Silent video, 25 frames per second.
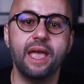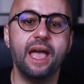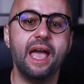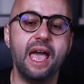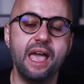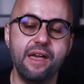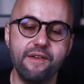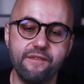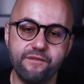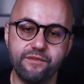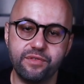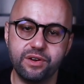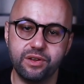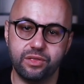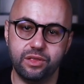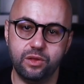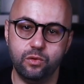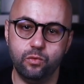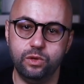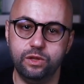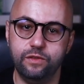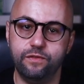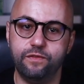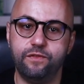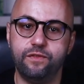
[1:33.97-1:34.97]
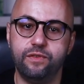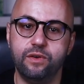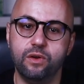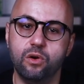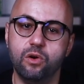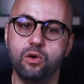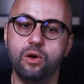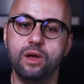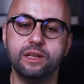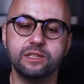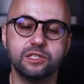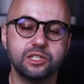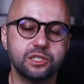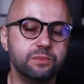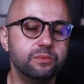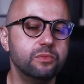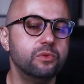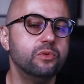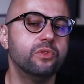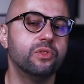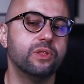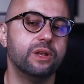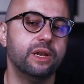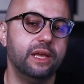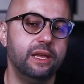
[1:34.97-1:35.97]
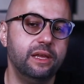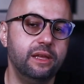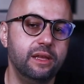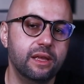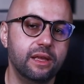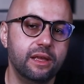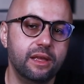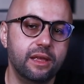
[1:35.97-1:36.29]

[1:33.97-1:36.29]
everything will flow smoothly